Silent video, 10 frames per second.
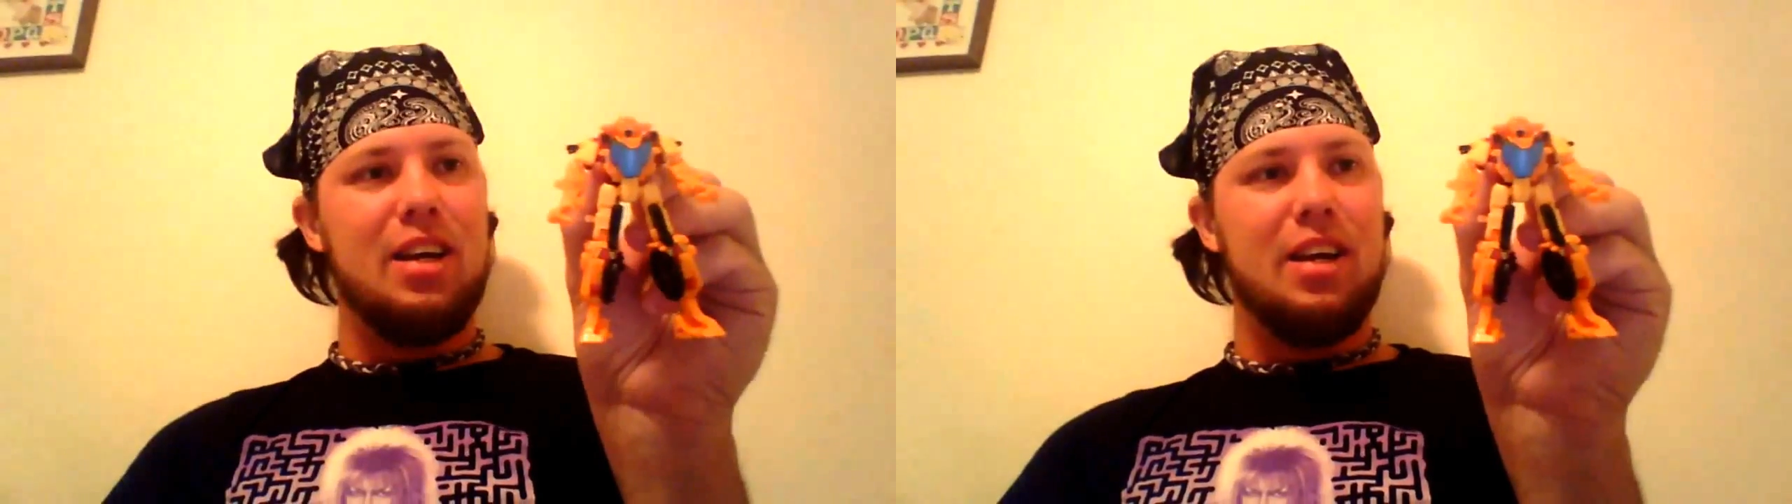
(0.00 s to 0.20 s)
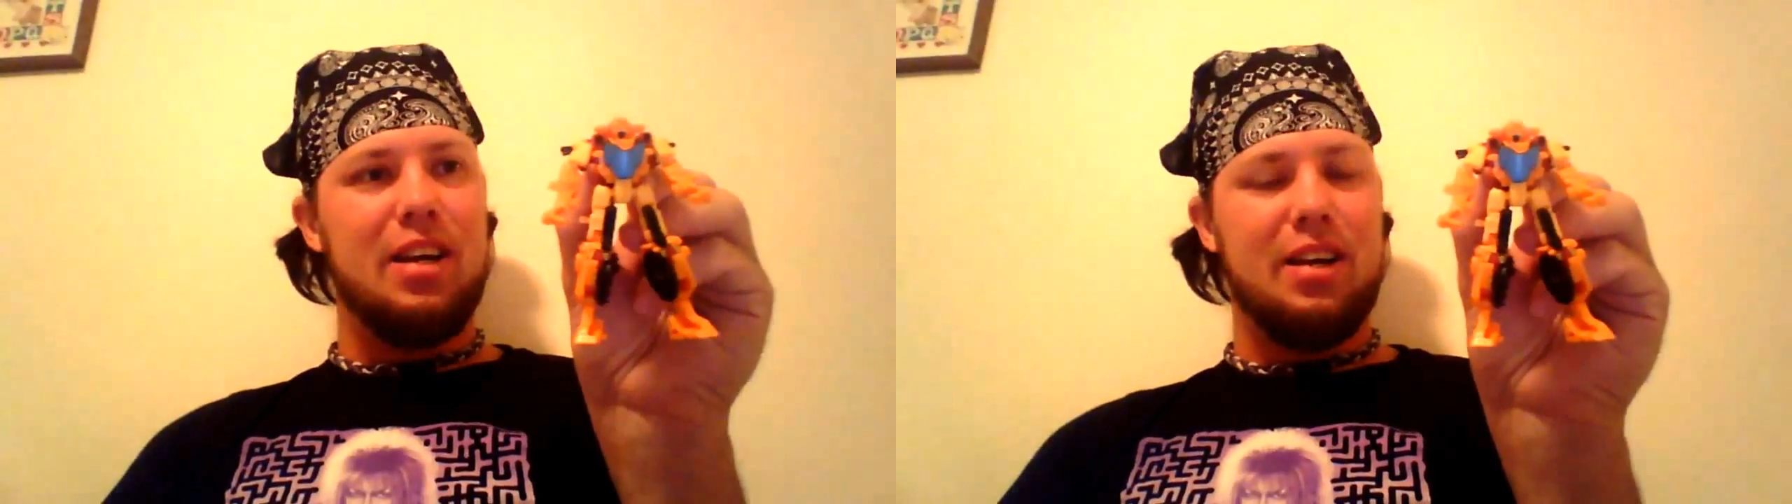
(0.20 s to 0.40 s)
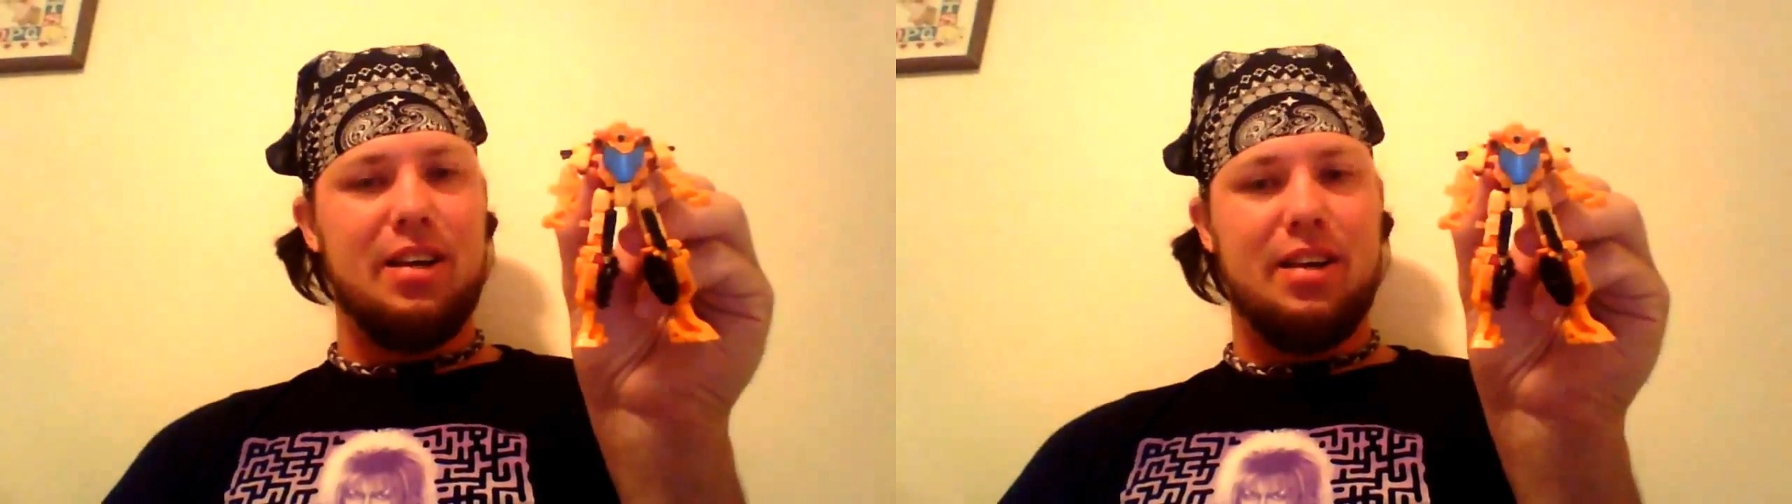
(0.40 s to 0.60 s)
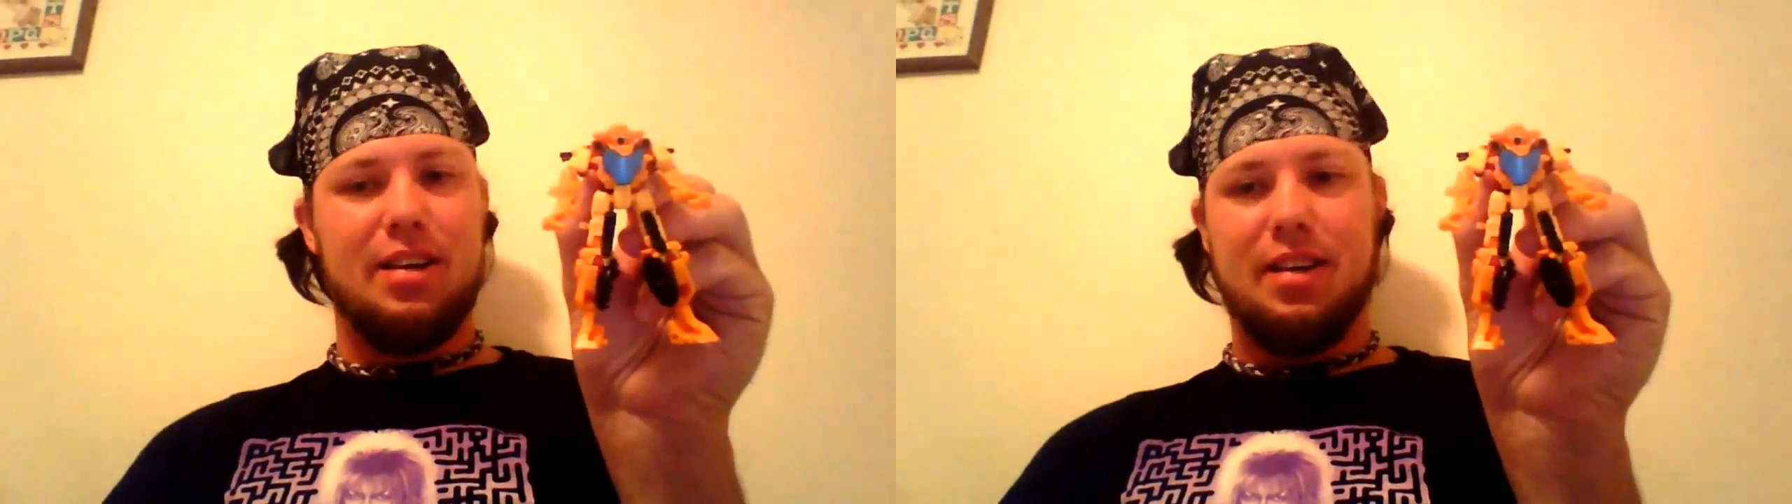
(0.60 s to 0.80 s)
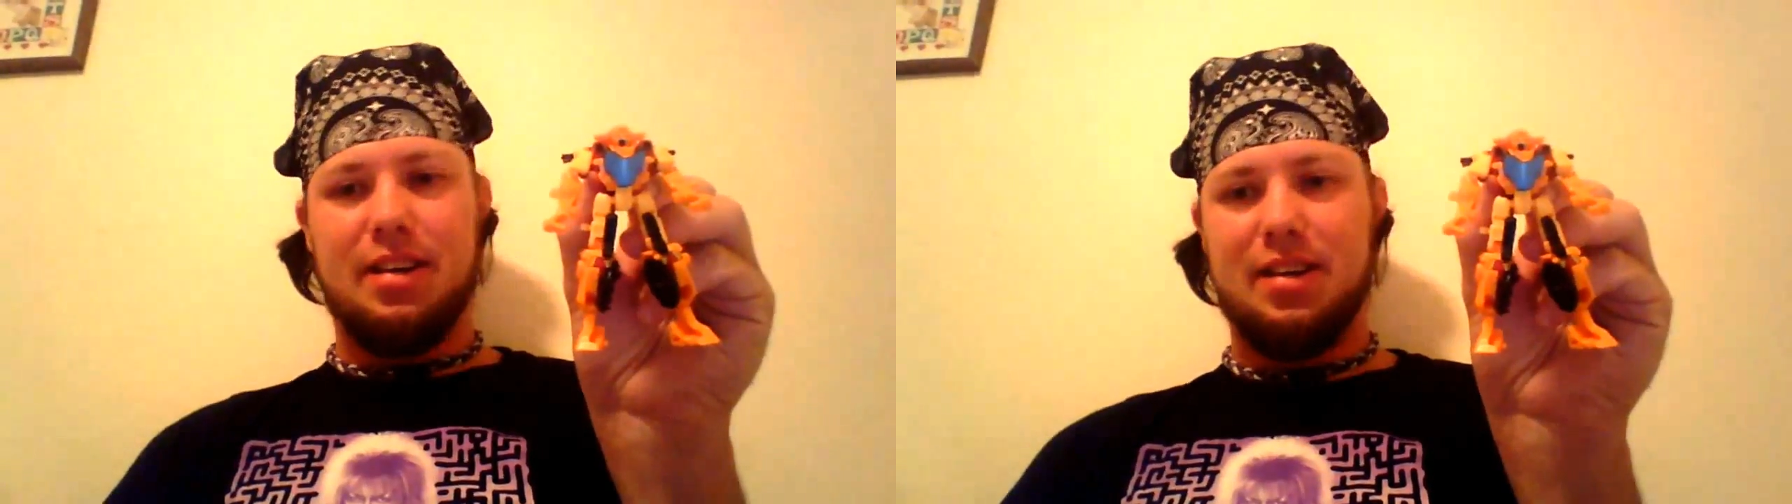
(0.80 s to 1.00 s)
uh,